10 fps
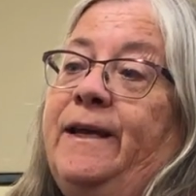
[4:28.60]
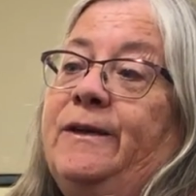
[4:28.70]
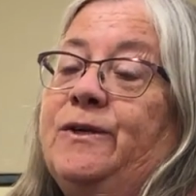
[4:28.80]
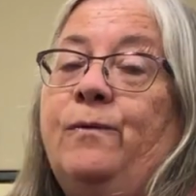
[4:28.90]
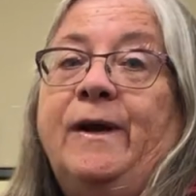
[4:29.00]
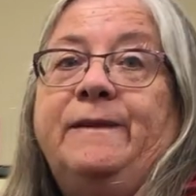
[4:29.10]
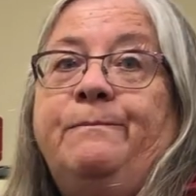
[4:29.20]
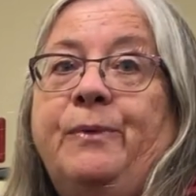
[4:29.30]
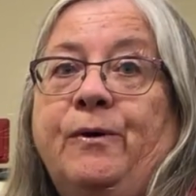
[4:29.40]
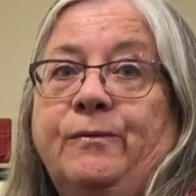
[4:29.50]
you don't want the
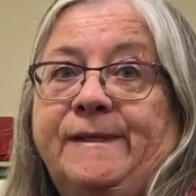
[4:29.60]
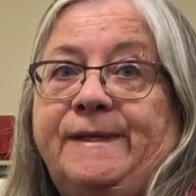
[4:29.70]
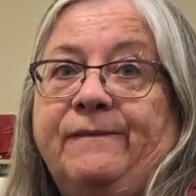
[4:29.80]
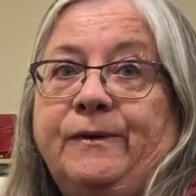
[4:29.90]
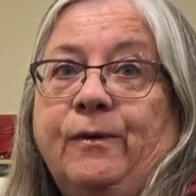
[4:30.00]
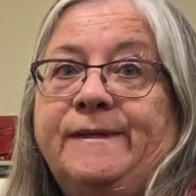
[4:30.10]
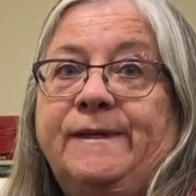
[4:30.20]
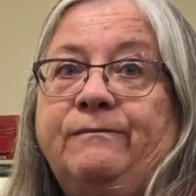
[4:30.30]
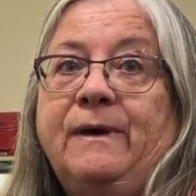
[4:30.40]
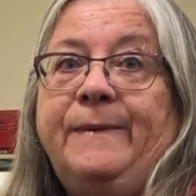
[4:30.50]
bones of the
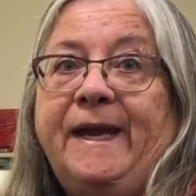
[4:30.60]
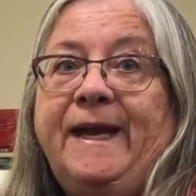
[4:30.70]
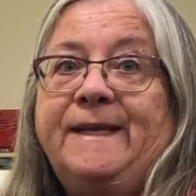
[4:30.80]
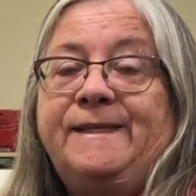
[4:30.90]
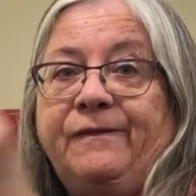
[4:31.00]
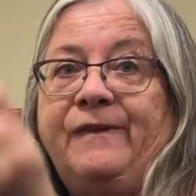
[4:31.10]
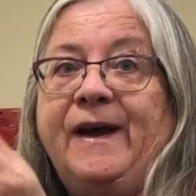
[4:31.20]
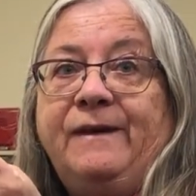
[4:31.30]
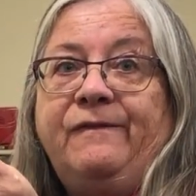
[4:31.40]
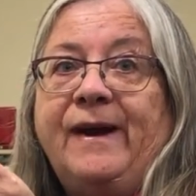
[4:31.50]
corset rubbing against your
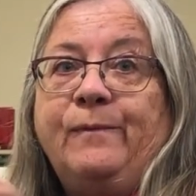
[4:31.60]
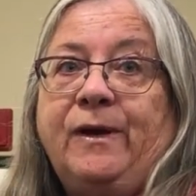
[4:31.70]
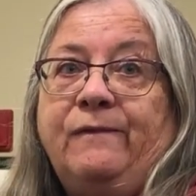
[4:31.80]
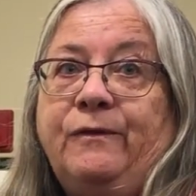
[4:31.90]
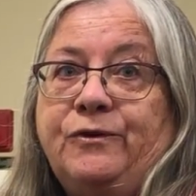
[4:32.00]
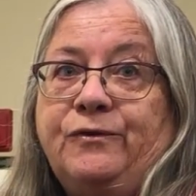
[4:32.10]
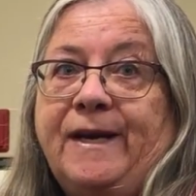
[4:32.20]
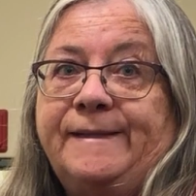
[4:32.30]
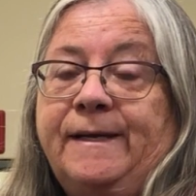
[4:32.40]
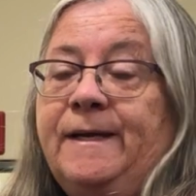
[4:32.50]
fine fabric of your
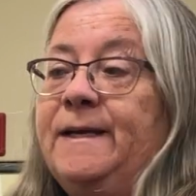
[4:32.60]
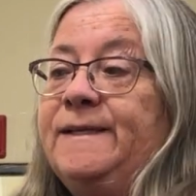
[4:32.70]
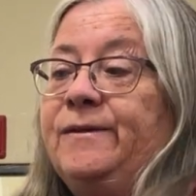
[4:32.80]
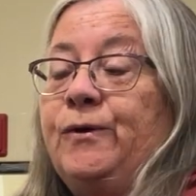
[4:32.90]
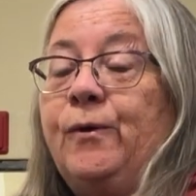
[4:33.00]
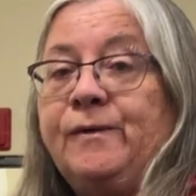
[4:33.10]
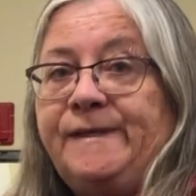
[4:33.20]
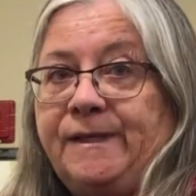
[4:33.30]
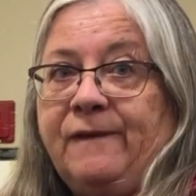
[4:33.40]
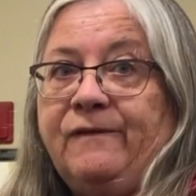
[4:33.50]
dress. So the
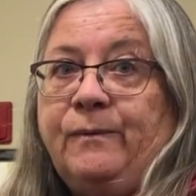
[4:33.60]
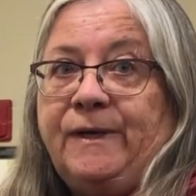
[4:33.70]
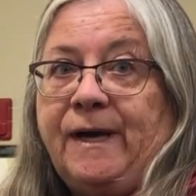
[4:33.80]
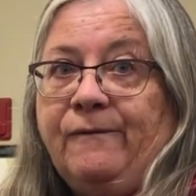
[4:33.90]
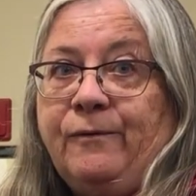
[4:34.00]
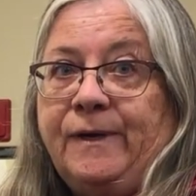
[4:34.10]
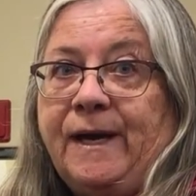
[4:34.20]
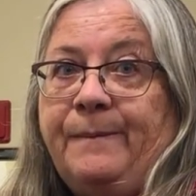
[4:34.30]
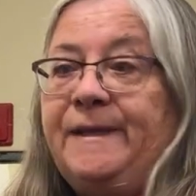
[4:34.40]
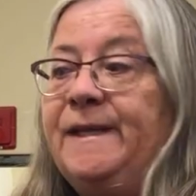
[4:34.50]
corset cover would cover it
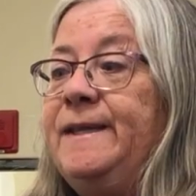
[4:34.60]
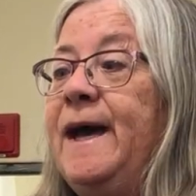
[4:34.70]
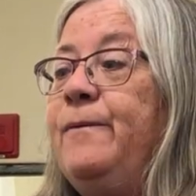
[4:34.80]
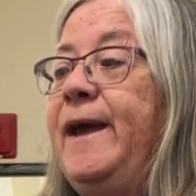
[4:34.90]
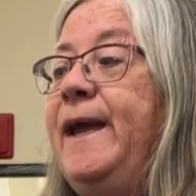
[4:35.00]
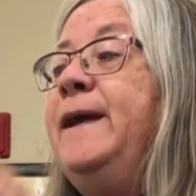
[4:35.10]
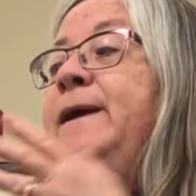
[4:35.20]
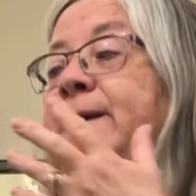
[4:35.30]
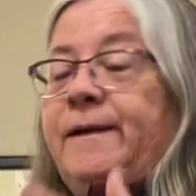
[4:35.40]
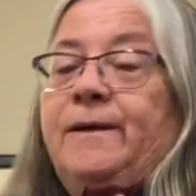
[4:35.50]
up, and then that way,
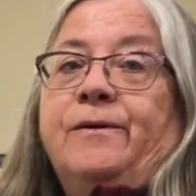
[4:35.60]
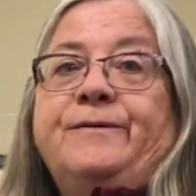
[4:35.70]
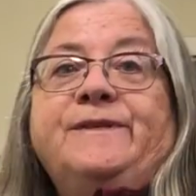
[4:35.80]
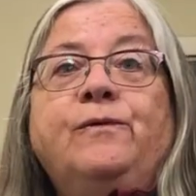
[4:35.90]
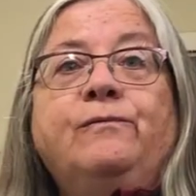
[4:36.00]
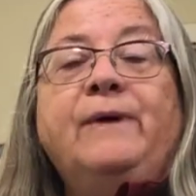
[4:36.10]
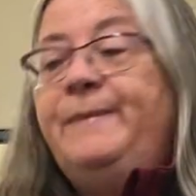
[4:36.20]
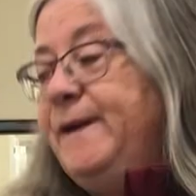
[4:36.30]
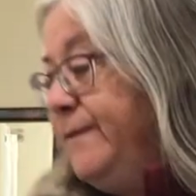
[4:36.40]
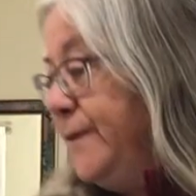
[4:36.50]
there's no
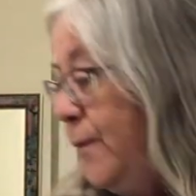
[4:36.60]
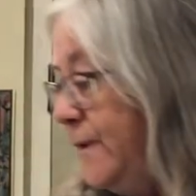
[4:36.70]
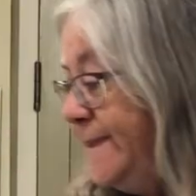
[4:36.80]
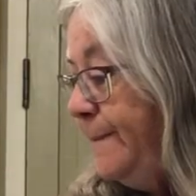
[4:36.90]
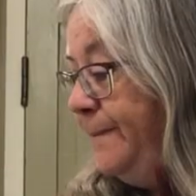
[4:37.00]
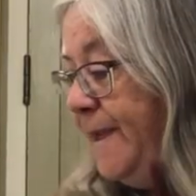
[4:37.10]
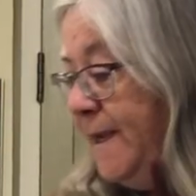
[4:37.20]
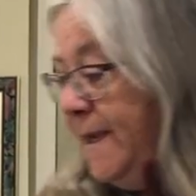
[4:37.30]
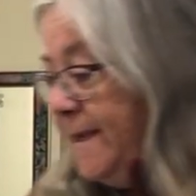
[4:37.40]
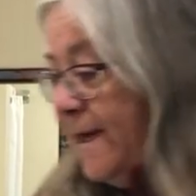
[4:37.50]
rubbing of the corset.
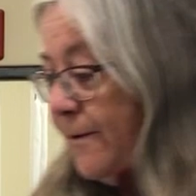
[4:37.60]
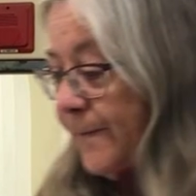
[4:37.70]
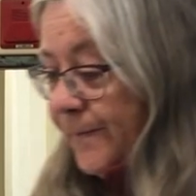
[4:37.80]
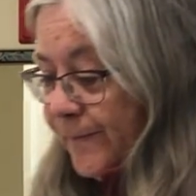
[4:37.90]
Now,